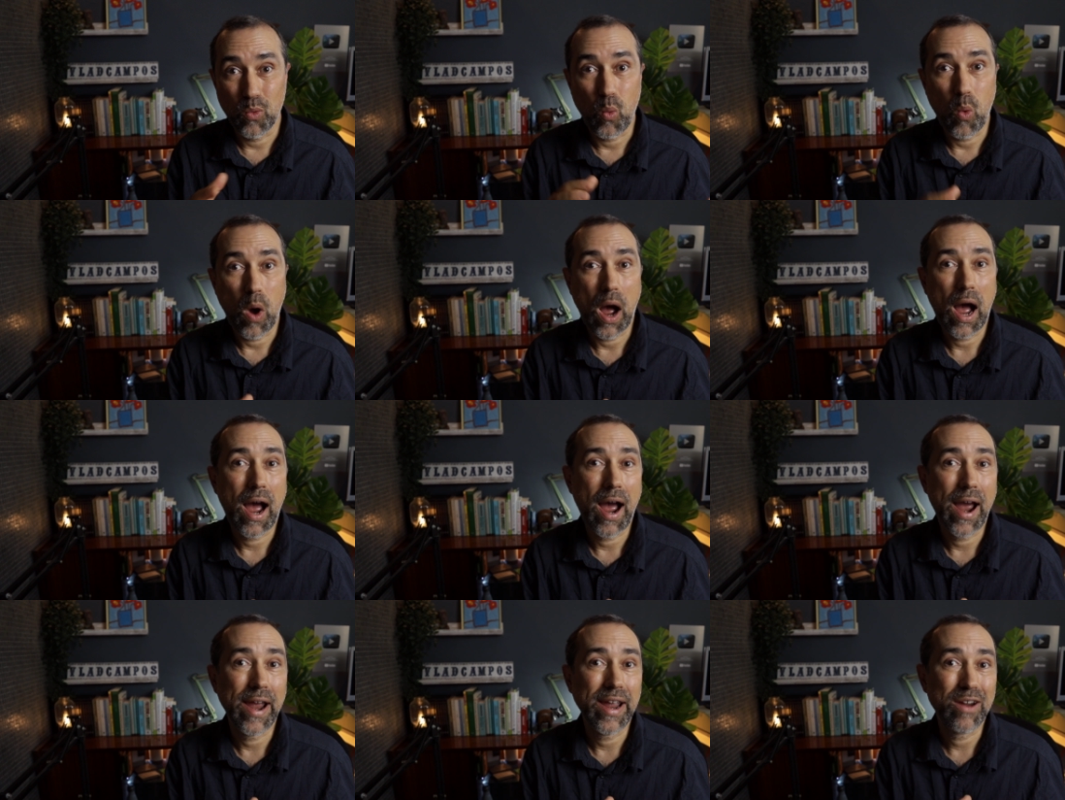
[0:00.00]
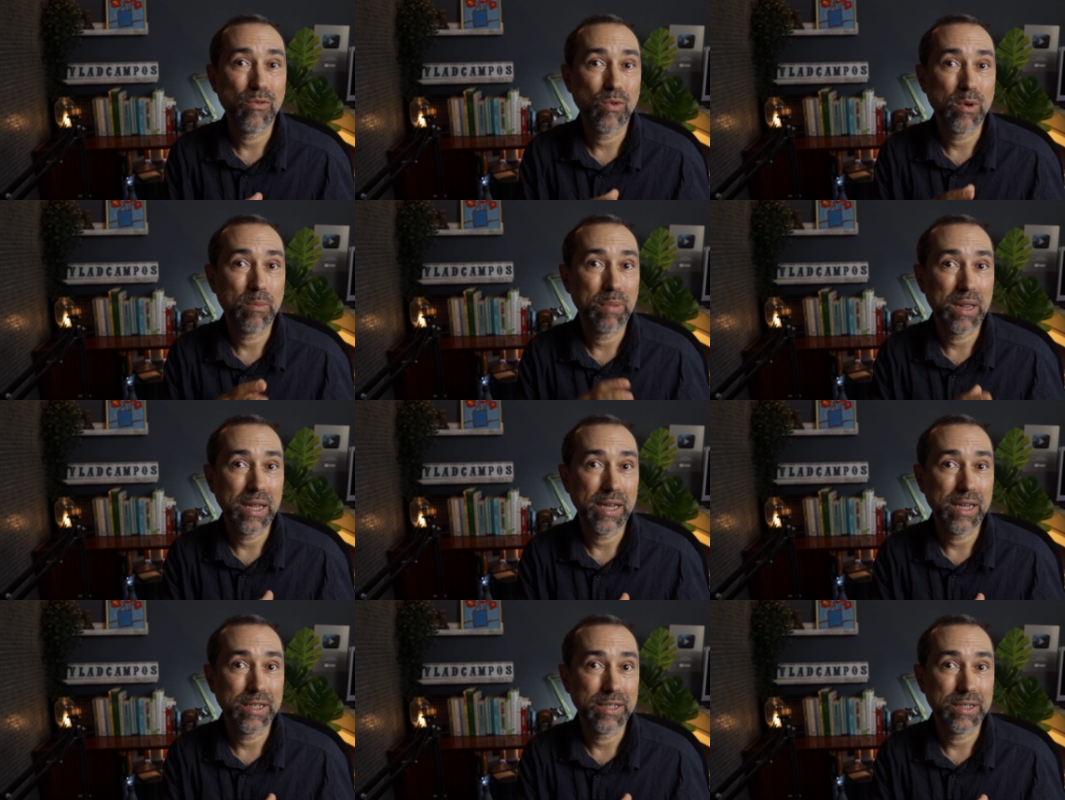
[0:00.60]
why I
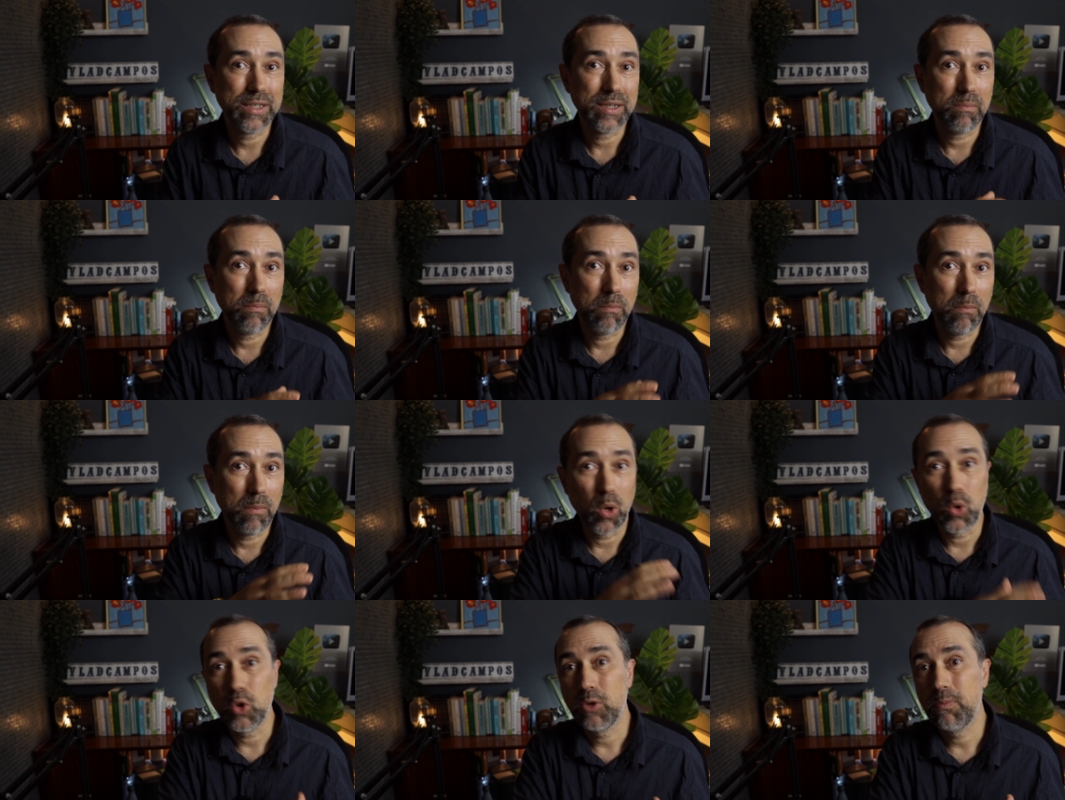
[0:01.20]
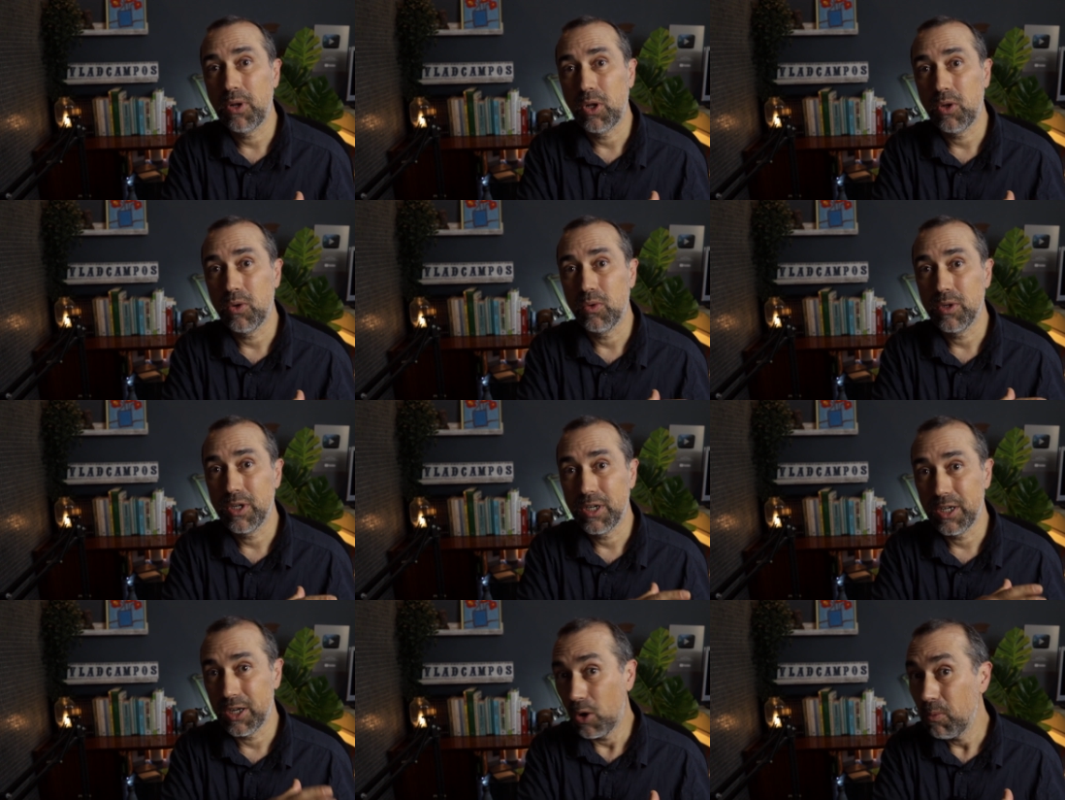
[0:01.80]
replaced multiple
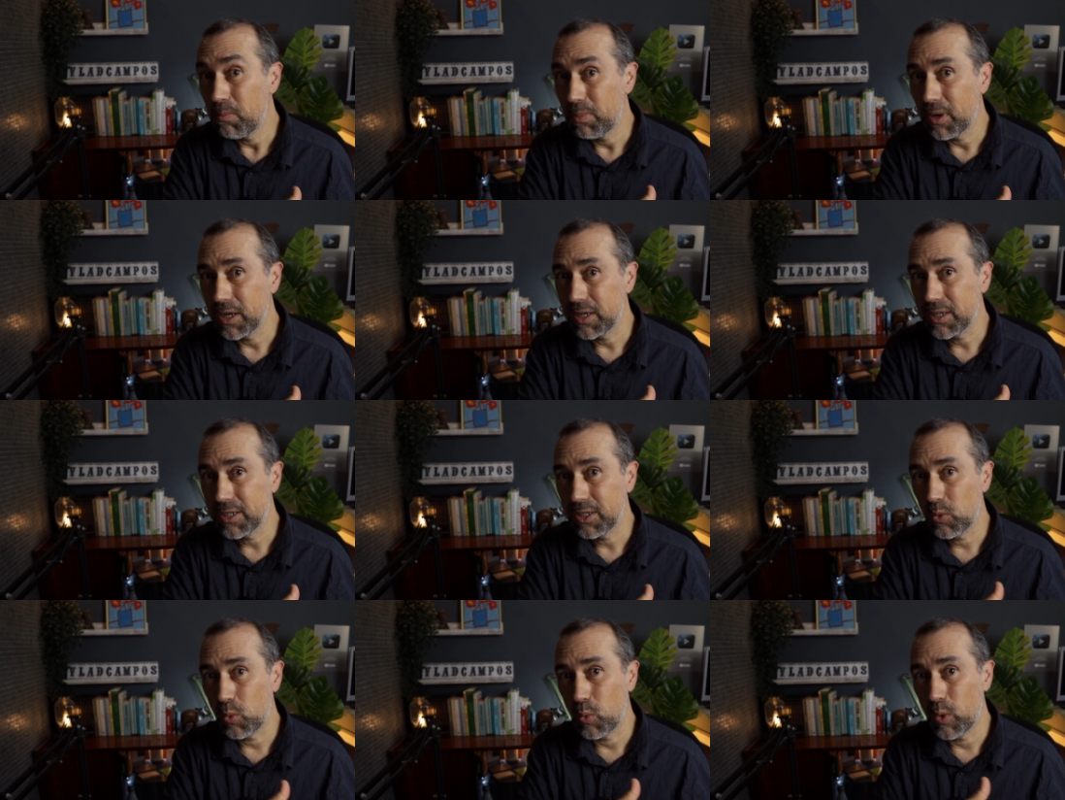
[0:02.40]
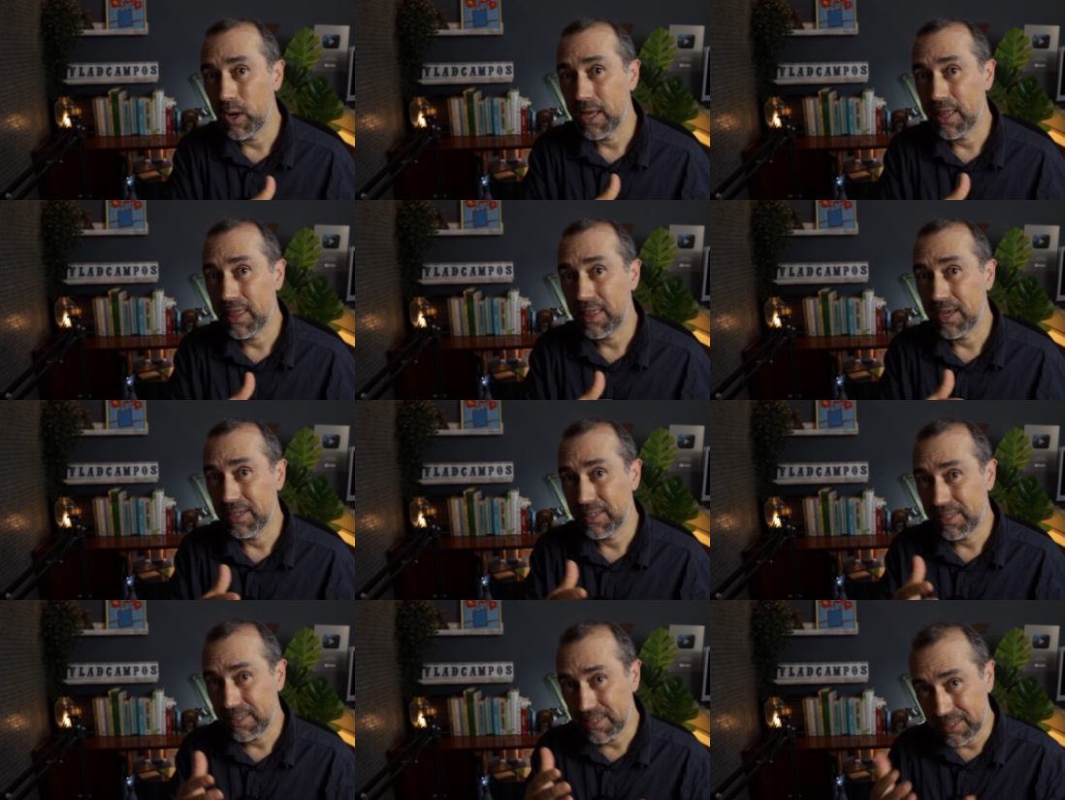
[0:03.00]
notebooks with
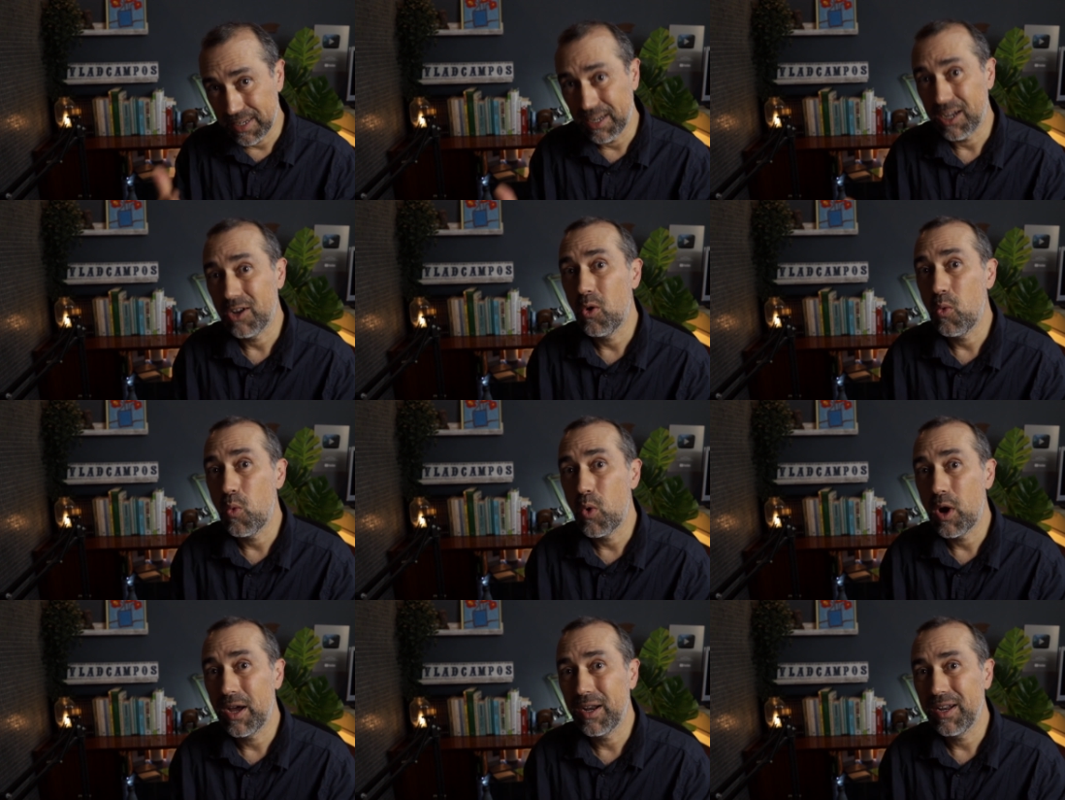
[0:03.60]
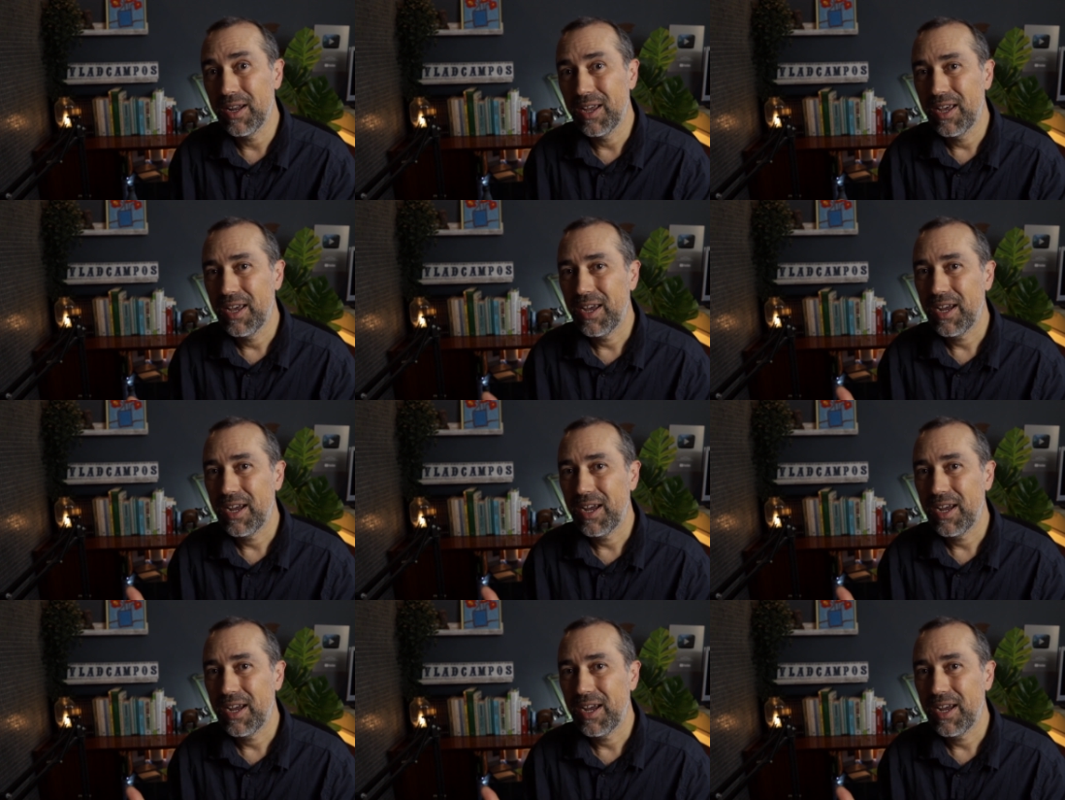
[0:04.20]
a single one,